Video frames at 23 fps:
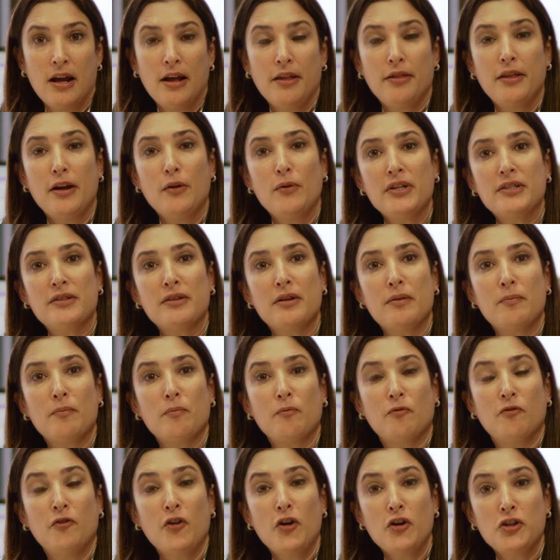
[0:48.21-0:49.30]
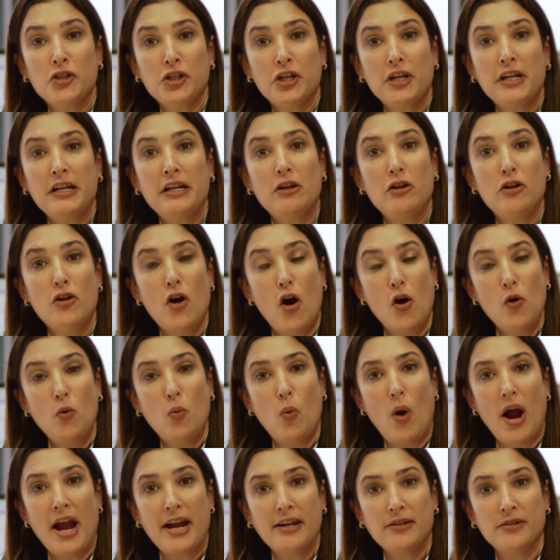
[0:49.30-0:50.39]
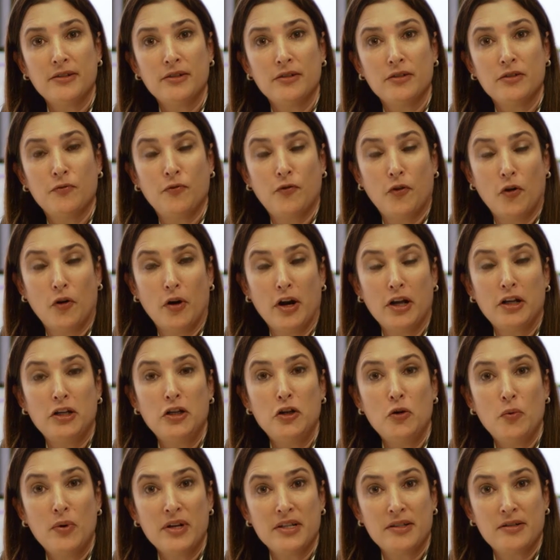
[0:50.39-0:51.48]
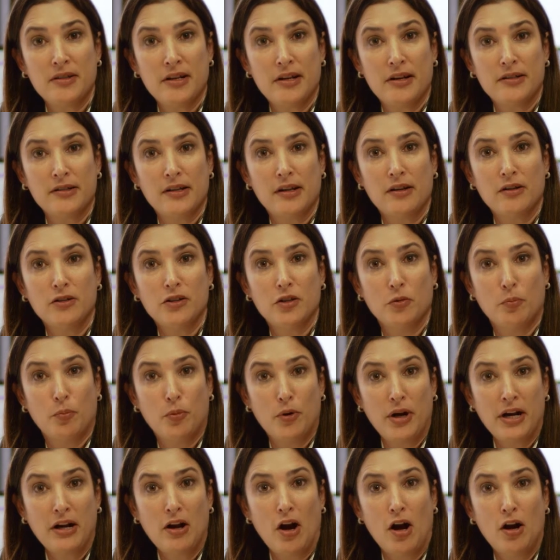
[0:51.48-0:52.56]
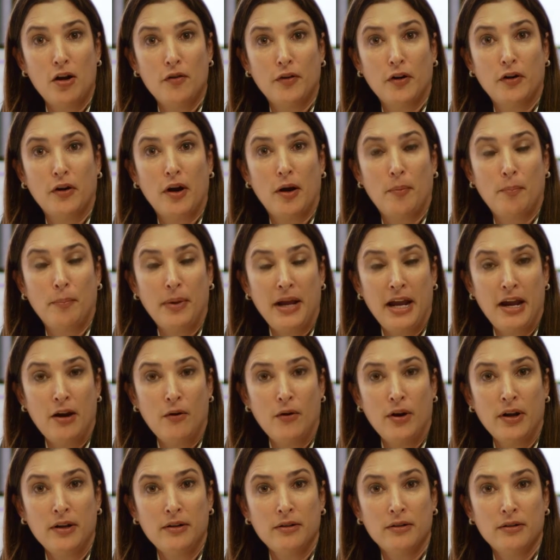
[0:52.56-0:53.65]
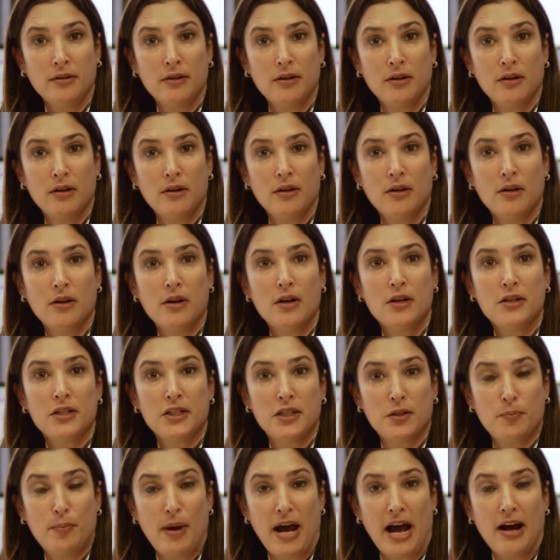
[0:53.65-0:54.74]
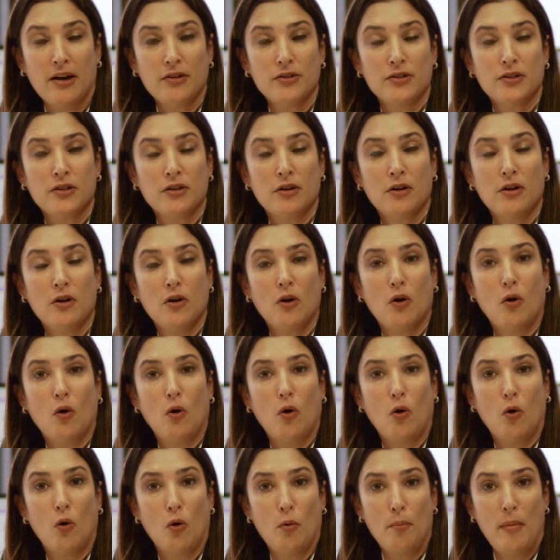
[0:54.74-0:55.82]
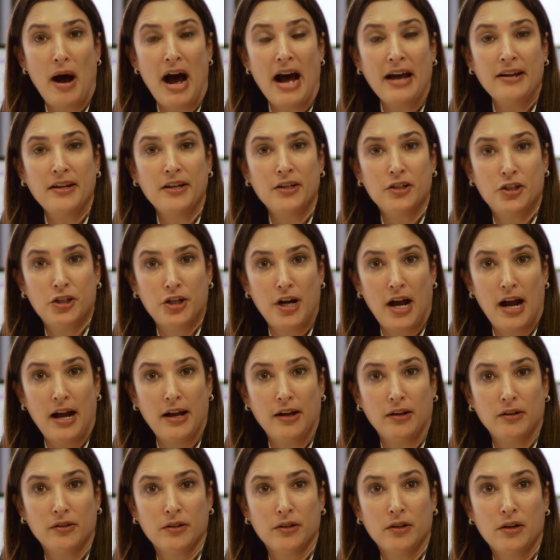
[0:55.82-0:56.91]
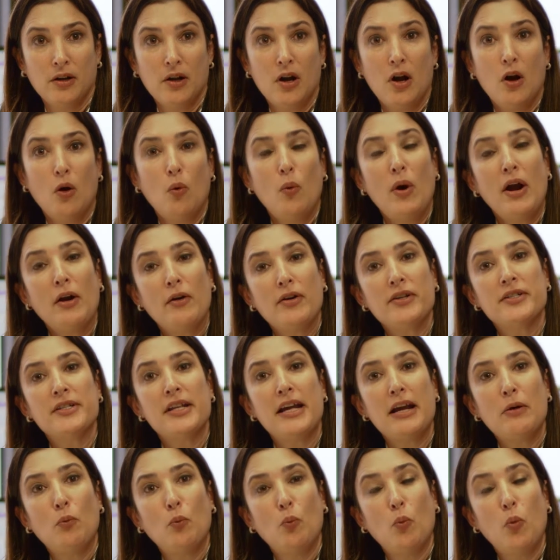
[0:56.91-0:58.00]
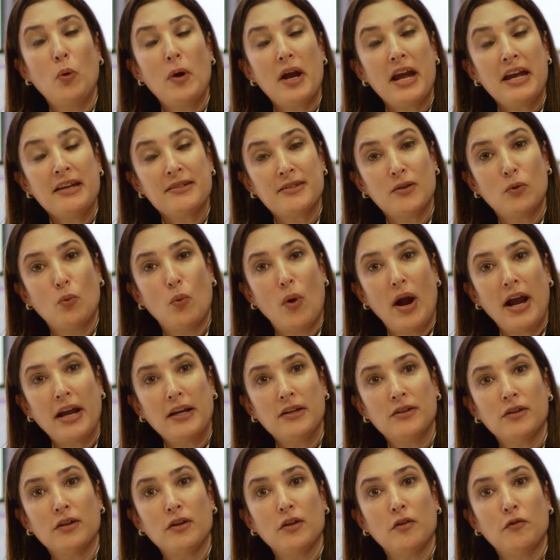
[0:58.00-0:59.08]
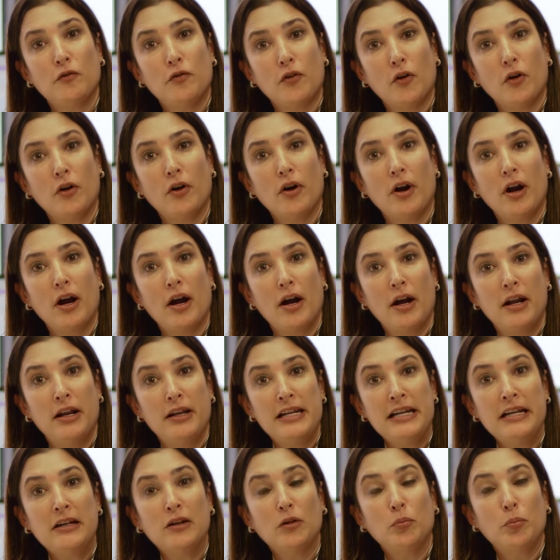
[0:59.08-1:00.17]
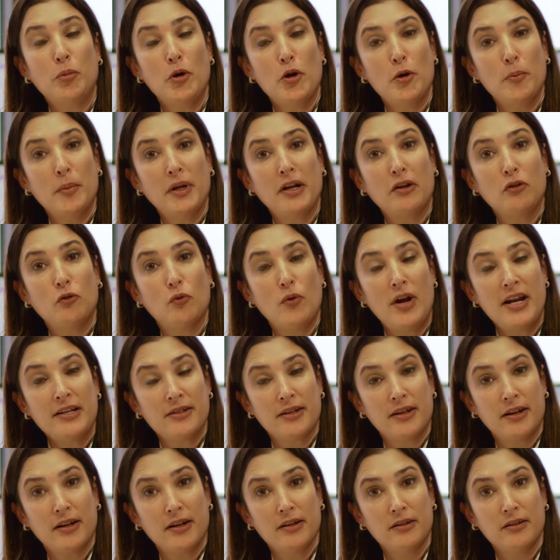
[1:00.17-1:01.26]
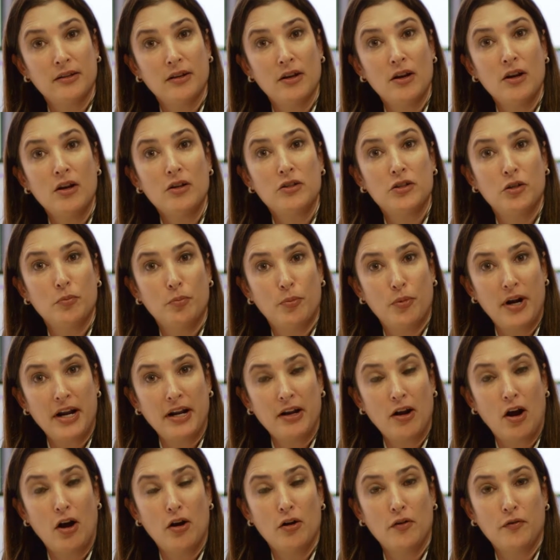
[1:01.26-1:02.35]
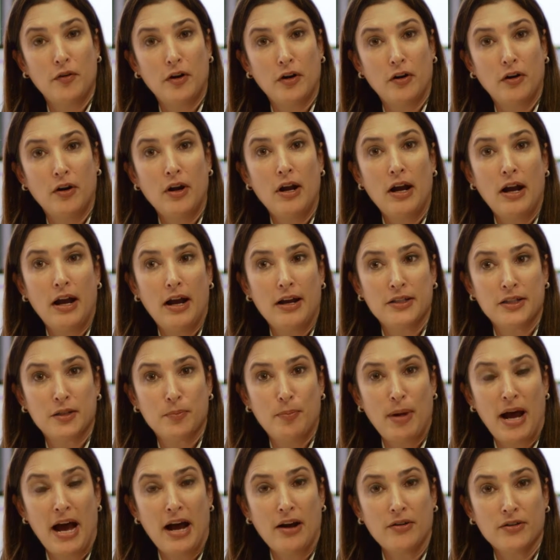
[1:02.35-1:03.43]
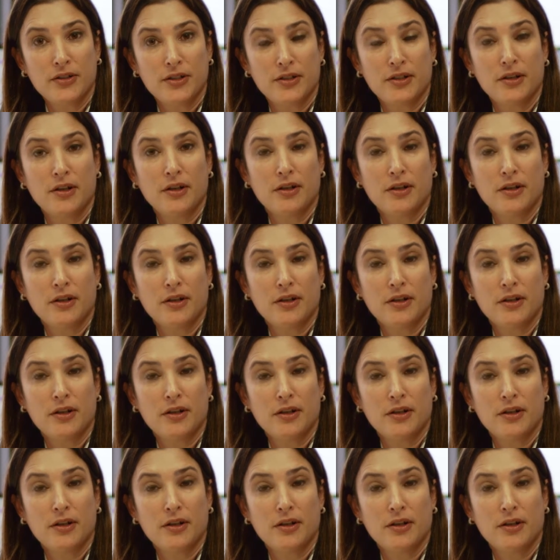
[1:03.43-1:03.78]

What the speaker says: There is virtually no wait for a US citizen to bring over a parent, spouse, or minor child, whereas there is a wait for a legal permanent resident to bring over a spouse,